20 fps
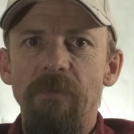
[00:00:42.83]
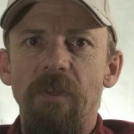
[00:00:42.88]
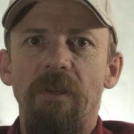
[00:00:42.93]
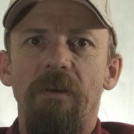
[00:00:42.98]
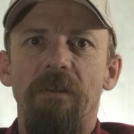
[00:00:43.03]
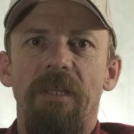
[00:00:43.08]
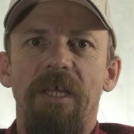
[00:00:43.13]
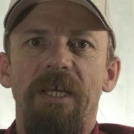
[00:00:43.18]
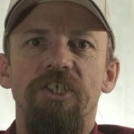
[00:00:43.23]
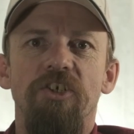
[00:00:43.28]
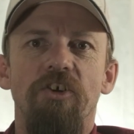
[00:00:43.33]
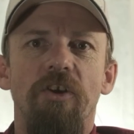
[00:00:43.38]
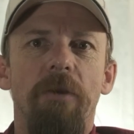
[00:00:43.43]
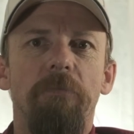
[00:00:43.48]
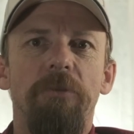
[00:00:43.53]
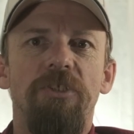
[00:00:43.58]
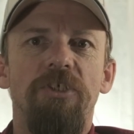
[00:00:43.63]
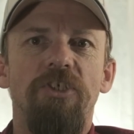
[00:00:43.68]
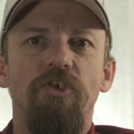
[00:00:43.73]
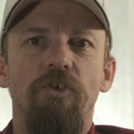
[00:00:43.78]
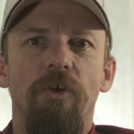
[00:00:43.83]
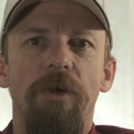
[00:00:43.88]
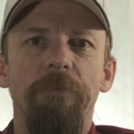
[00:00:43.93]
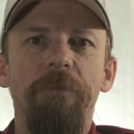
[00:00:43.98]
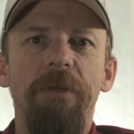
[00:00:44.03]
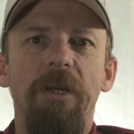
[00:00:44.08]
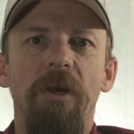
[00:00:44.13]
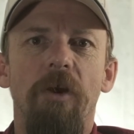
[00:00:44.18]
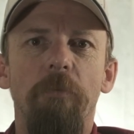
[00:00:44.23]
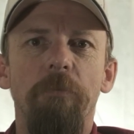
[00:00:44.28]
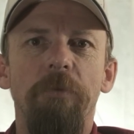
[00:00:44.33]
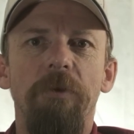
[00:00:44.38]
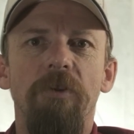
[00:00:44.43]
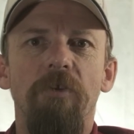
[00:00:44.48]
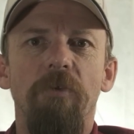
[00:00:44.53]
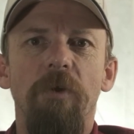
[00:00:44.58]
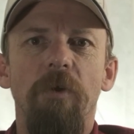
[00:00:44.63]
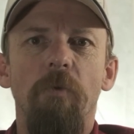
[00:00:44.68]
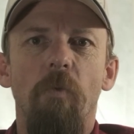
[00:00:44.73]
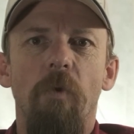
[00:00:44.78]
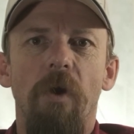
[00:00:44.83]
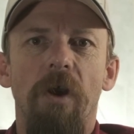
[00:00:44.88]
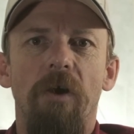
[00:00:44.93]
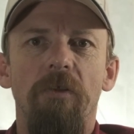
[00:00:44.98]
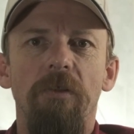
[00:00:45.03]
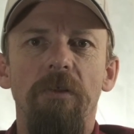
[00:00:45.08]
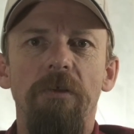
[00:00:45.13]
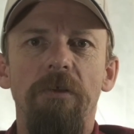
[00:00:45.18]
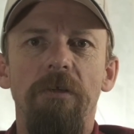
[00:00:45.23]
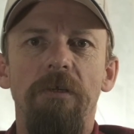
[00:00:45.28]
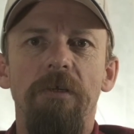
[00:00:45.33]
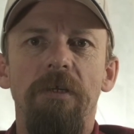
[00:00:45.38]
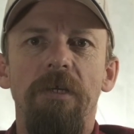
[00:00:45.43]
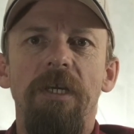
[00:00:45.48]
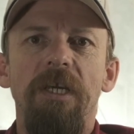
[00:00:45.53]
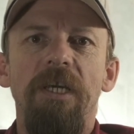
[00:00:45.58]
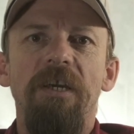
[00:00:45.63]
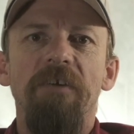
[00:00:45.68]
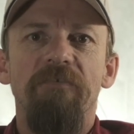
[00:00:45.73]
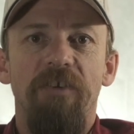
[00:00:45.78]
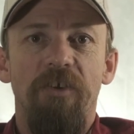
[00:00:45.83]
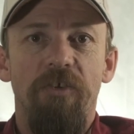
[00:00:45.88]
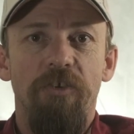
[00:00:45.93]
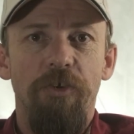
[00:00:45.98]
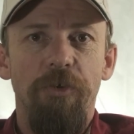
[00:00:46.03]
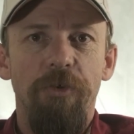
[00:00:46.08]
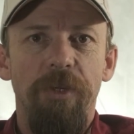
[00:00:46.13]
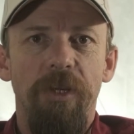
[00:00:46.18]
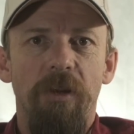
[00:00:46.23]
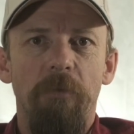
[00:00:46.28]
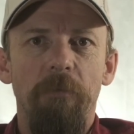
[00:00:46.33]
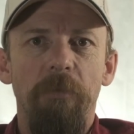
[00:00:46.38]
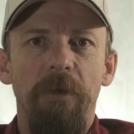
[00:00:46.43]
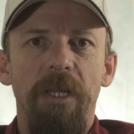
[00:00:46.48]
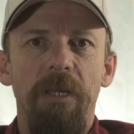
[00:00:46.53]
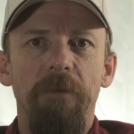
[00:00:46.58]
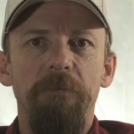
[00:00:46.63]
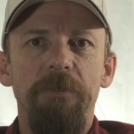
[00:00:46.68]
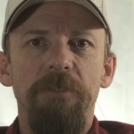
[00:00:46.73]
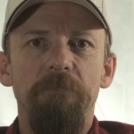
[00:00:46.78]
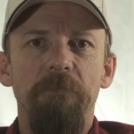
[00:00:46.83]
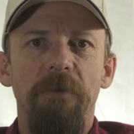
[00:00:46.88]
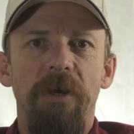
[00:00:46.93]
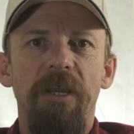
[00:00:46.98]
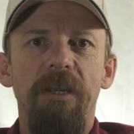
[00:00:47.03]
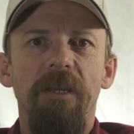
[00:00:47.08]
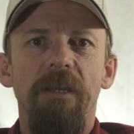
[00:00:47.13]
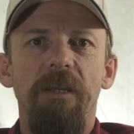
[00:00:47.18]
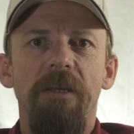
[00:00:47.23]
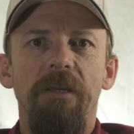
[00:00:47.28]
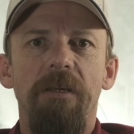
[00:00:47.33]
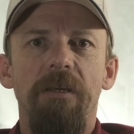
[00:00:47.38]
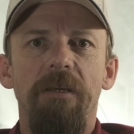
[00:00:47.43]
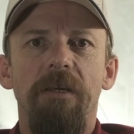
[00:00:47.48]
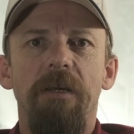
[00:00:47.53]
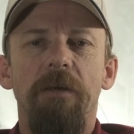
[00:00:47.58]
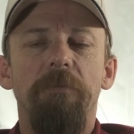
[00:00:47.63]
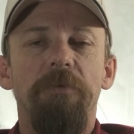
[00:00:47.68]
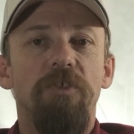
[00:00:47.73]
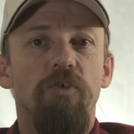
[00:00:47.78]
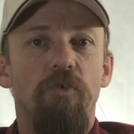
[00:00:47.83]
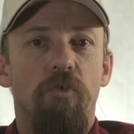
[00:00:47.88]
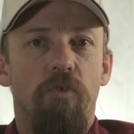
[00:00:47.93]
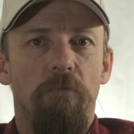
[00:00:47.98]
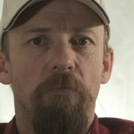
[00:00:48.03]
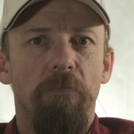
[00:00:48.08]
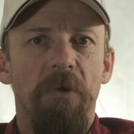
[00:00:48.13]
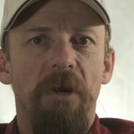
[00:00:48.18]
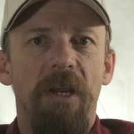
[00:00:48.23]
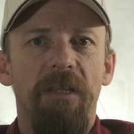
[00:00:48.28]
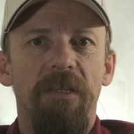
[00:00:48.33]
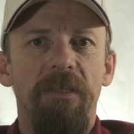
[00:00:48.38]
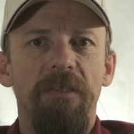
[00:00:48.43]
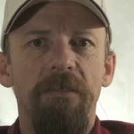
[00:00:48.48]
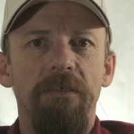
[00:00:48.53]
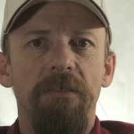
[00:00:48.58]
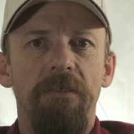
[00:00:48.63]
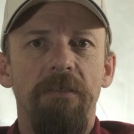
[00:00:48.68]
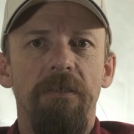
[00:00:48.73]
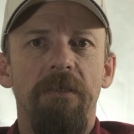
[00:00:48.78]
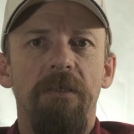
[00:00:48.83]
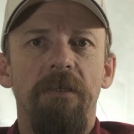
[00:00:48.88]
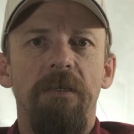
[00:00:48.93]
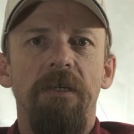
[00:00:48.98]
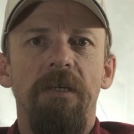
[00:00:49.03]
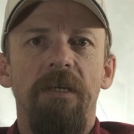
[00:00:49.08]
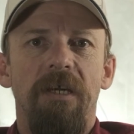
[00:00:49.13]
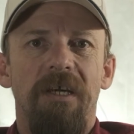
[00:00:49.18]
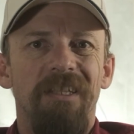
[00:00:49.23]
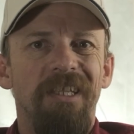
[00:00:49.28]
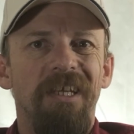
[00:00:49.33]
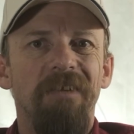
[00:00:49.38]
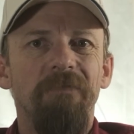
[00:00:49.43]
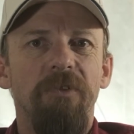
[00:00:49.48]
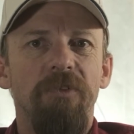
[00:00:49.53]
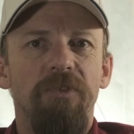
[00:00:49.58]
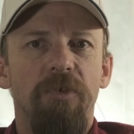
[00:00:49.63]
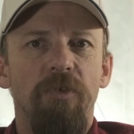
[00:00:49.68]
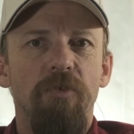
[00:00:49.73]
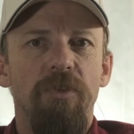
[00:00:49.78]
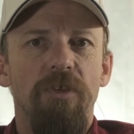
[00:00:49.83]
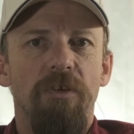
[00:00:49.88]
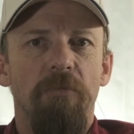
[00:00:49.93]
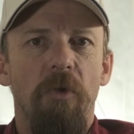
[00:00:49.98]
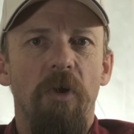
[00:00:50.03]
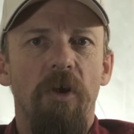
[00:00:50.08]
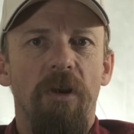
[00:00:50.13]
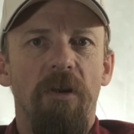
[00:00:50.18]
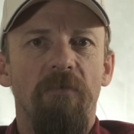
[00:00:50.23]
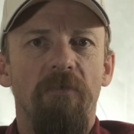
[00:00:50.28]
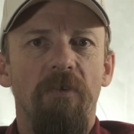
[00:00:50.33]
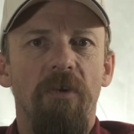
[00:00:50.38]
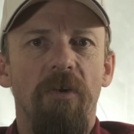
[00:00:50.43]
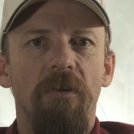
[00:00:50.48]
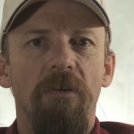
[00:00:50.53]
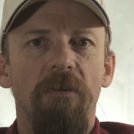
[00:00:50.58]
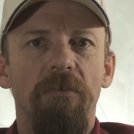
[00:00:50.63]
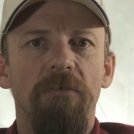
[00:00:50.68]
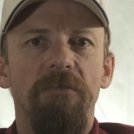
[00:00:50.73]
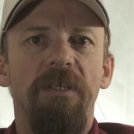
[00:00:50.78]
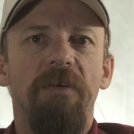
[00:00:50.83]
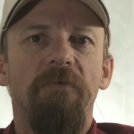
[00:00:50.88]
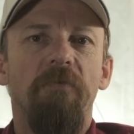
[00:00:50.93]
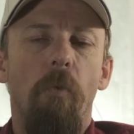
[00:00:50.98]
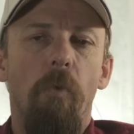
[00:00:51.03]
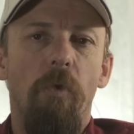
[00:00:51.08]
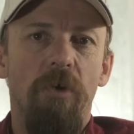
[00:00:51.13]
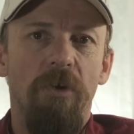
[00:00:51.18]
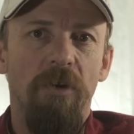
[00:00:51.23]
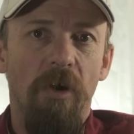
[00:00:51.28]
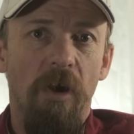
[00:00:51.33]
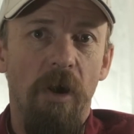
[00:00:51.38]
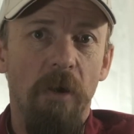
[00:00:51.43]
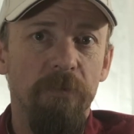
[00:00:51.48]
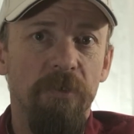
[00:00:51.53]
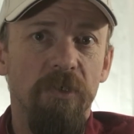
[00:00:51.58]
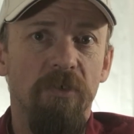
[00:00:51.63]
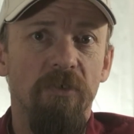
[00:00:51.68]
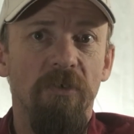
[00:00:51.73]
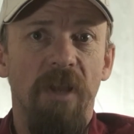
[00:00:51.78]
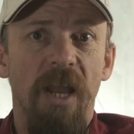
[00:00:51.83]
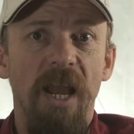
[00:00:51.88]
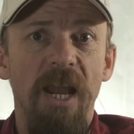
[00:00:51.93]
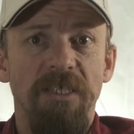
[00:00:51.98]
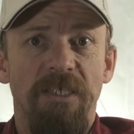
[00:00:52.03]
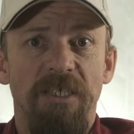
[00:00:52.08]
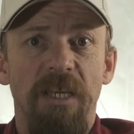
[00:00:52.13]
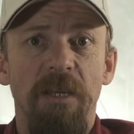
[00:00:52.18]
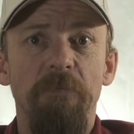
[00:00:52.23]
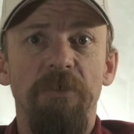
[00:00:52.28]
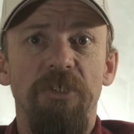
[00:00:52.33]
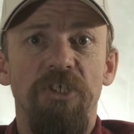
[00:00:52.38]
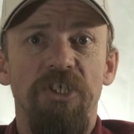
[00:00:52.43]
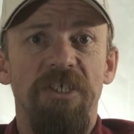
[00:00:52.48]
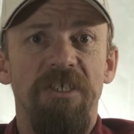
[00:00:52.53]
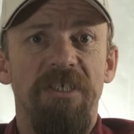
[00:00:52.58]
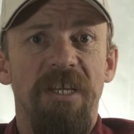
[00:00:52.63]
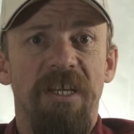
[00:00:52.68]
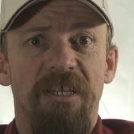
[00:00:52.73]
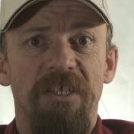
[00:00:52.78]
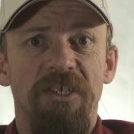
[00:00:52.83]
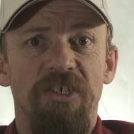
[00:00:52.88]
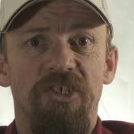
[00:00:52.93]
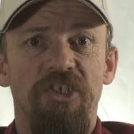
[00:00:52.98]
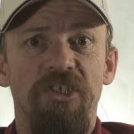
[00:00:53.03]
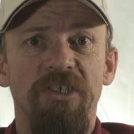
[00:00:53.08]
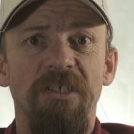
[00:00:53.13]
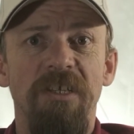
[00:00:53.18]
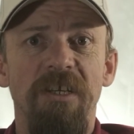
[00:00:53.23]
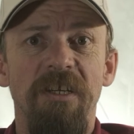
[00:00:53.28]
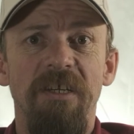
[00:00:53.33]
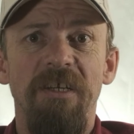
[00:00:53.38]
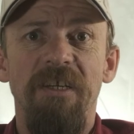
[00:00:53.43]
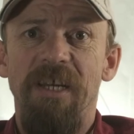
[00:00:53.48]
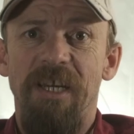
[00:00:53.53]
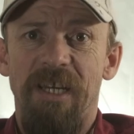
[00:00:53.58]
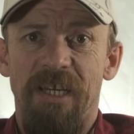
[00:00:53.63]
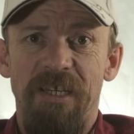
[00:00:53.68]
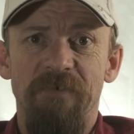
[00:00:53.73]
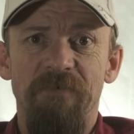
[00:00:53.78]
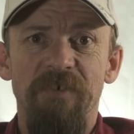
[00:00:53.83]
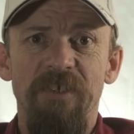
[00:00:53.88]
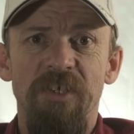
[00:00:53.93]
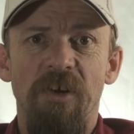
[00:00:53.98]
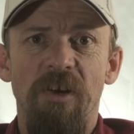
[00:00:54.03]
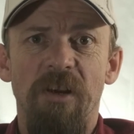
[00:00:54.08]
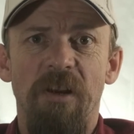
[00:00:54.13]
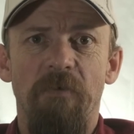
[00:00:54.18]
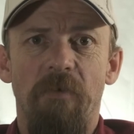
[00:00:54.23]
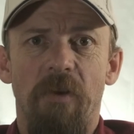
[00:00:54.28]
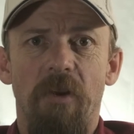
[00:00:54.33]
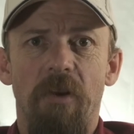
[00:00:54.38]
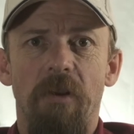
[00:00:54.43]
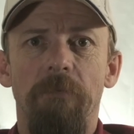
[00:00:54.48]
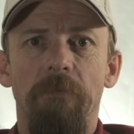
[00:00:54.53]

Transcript: Glad you're able to join me. I hope you're doing well. If you're new here, my name is Mike. I'm a drone pilot, a level 2 thermographer, level 1 optical gas imaging technician, and a photographer.